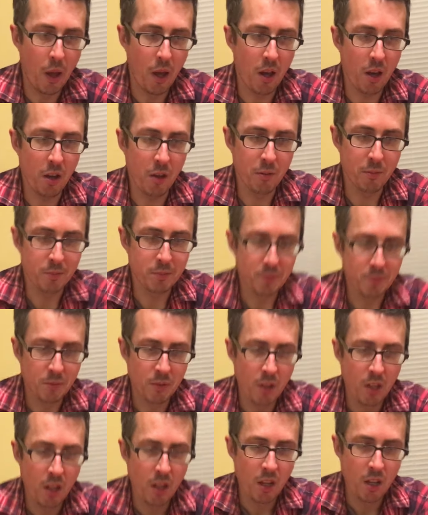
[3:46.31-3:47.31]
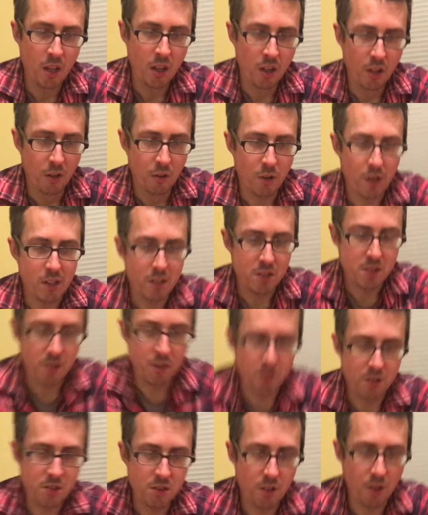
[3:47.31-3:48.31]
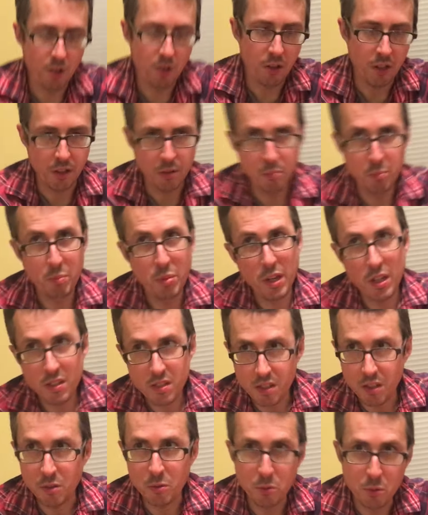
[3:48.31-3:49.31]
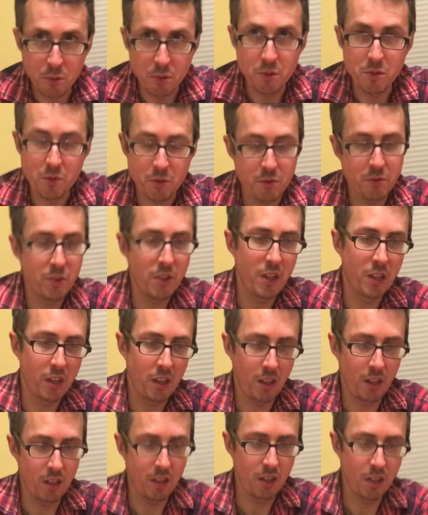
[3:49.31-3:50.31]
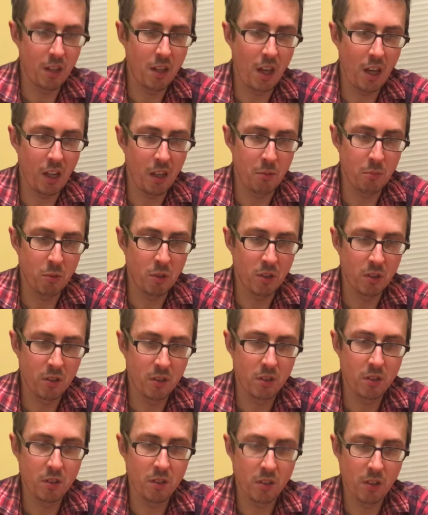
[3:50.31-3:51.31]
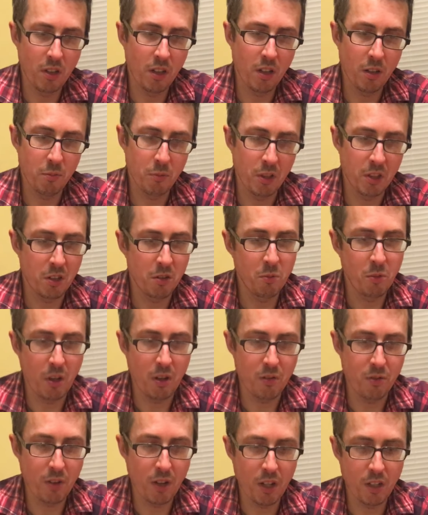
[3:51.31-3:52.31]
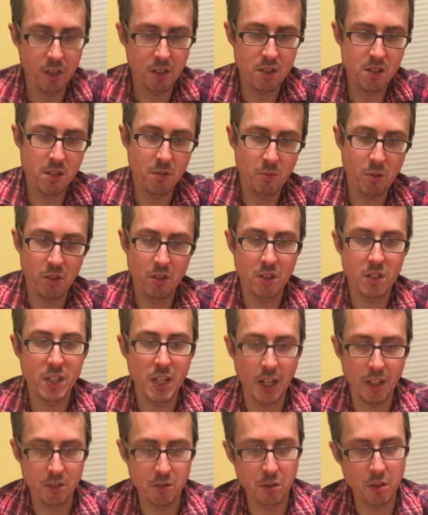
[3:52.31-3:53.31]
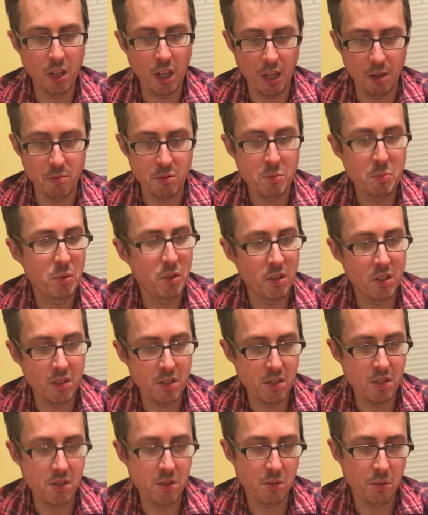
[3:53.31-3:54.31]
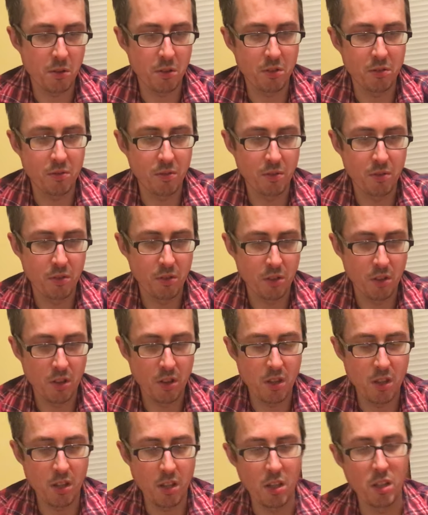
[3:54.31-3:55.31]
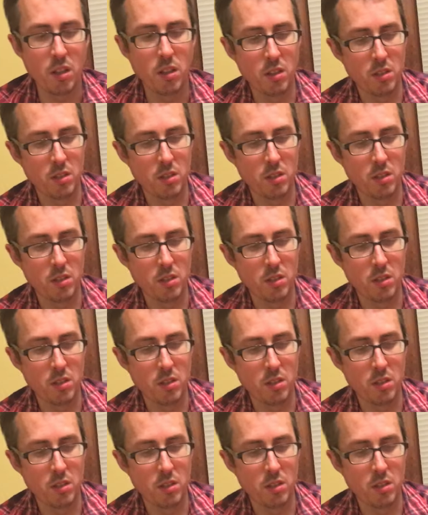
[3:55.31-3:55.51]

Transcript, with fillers: Um, right, so there's no like basic rules for flanking in the game um, like you might find in some other tactical games, but this is sort of the